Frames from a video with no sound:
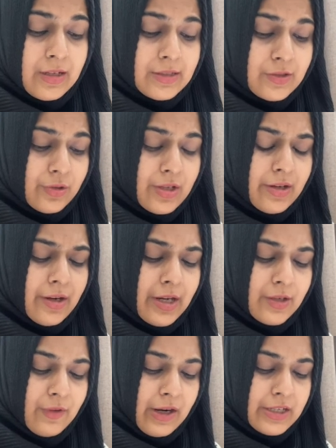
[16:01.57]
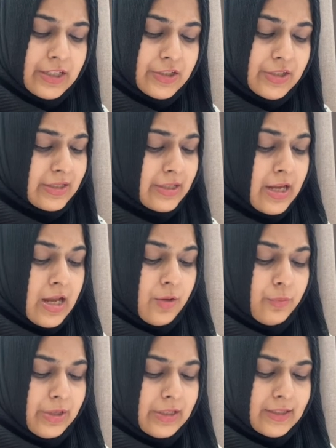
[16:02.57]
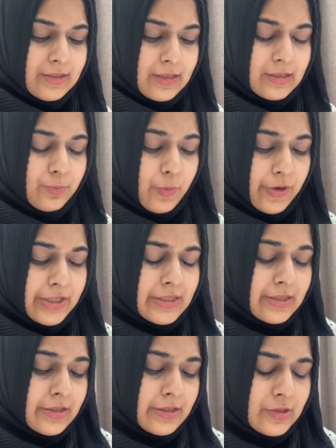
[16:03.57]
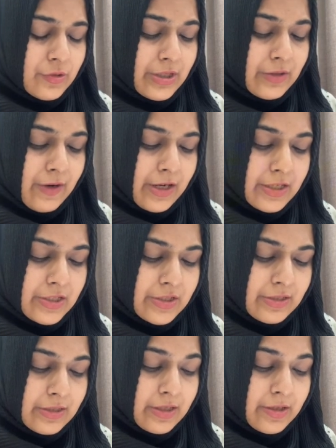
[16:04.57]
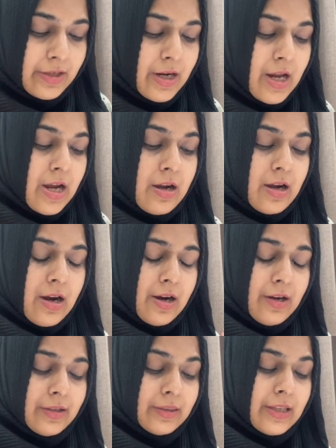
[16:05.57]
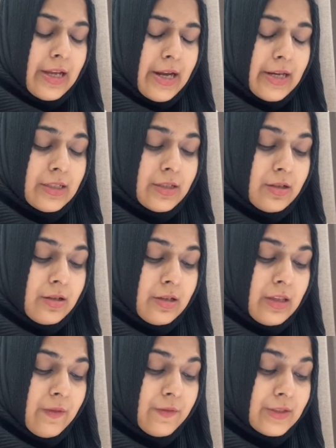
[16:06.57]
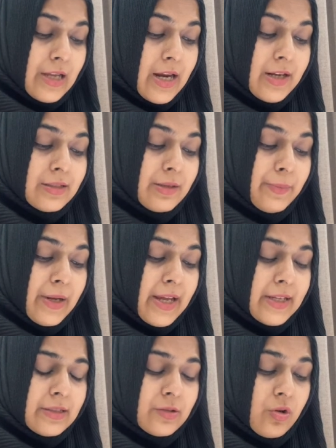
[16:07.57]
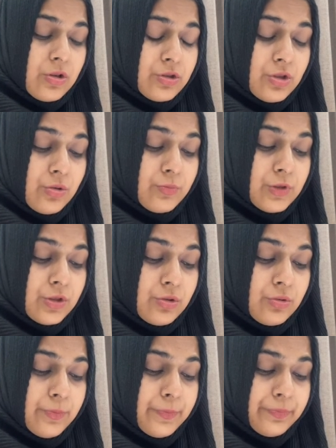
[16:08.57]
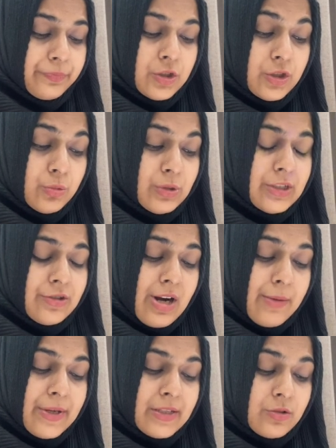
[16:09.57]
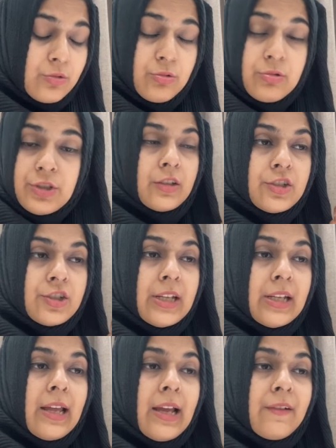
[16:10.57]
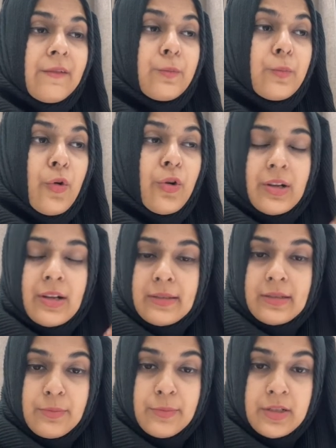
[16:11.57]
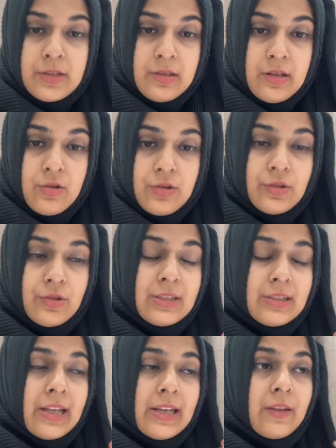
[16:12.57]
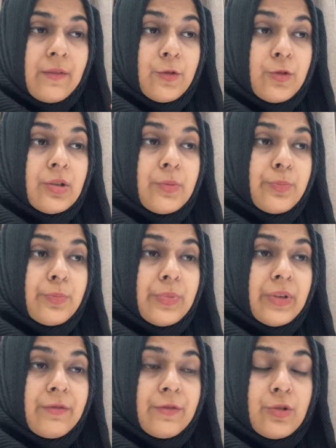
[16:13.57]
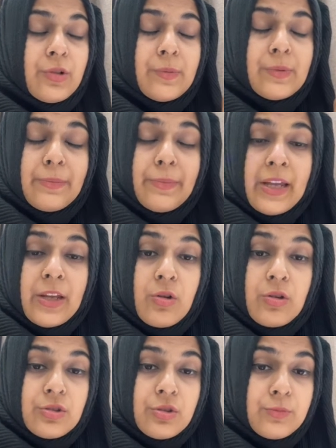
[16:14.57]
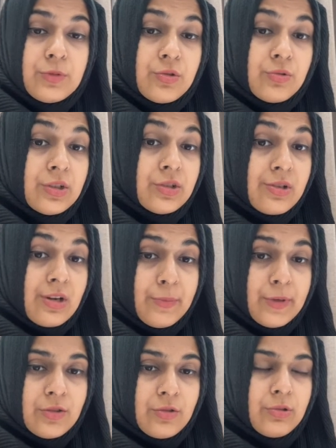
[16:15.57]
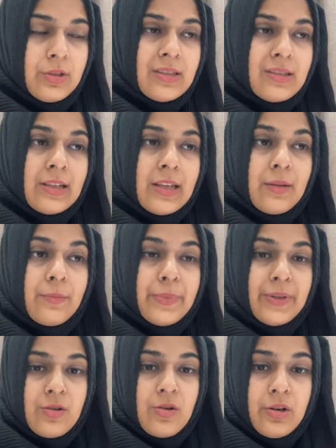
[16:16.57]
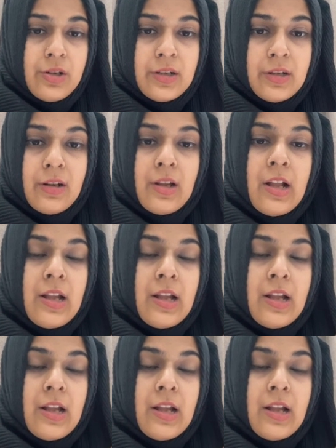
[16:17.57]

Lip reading: So here advantages, we'll discuss points here. So advantages here are that if Sarah supplies costumes to the drama school, she'll have more customers now. So it's like if you're supplying costumes to a drama school, it's like a big order